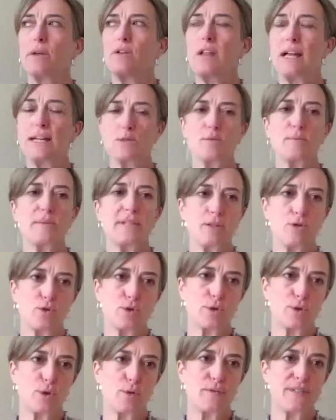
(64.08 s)
Classroom Central
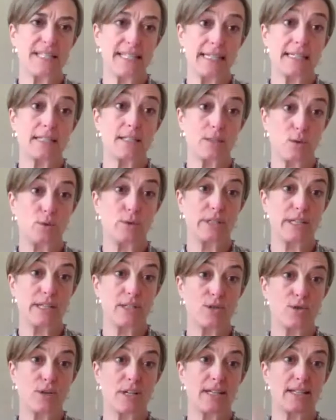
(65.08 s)
serves 6 school
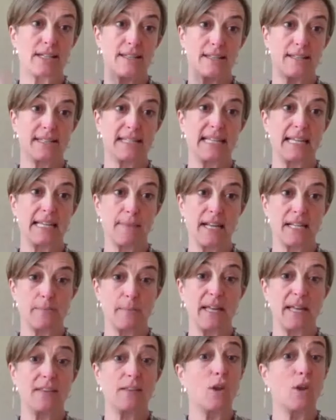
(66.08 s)
districts, CMS
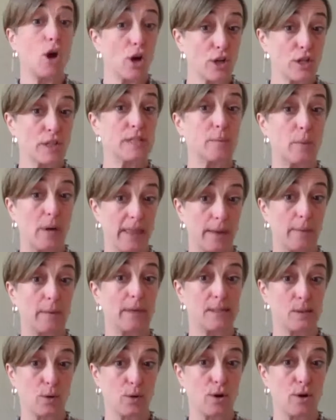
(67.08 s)
being the largest one that we
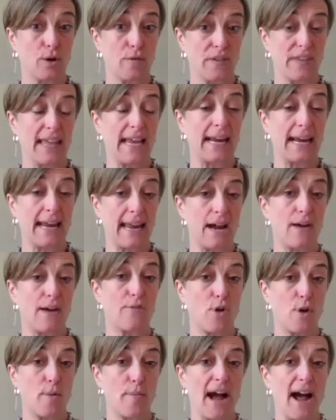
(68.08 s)
serve, and they account
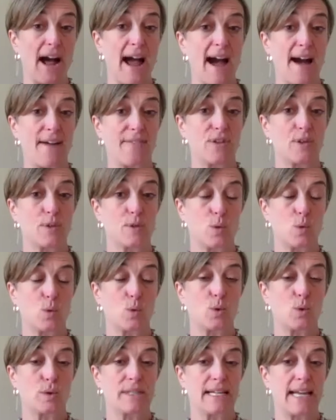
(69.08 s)
for about half of the
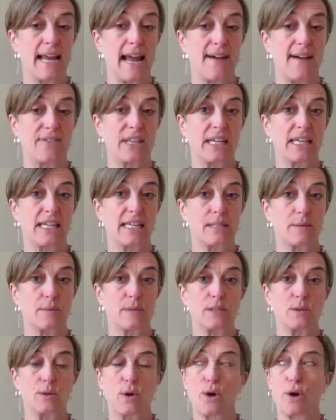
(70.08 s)
schools and half of the kids that we
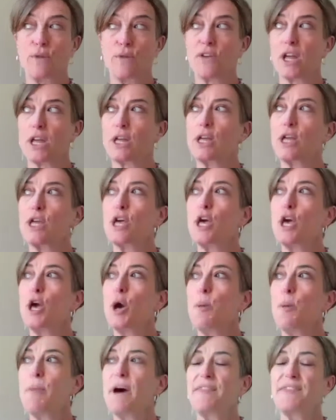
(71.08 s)
serve.
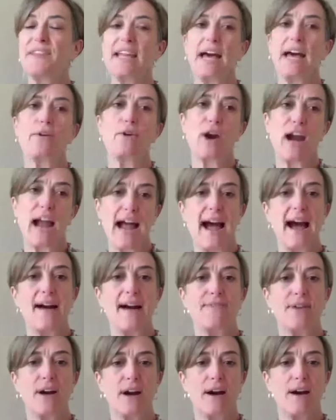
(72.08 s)
But the other
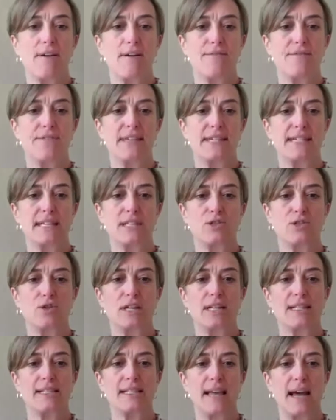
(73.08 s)
half of the
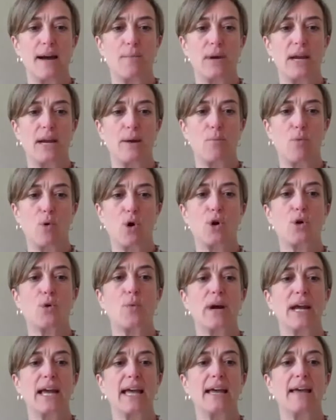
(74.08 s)
districts that we work
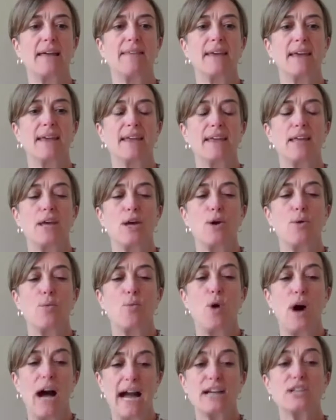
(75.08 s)
with
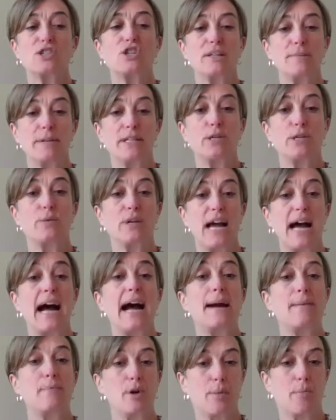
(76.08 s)
will actually be doing a
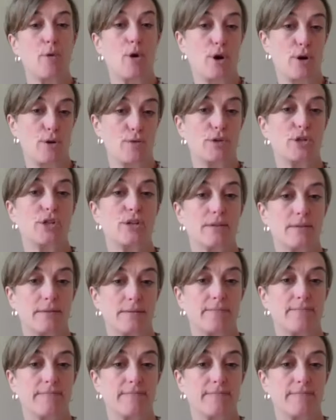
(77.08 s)
hybrid approach.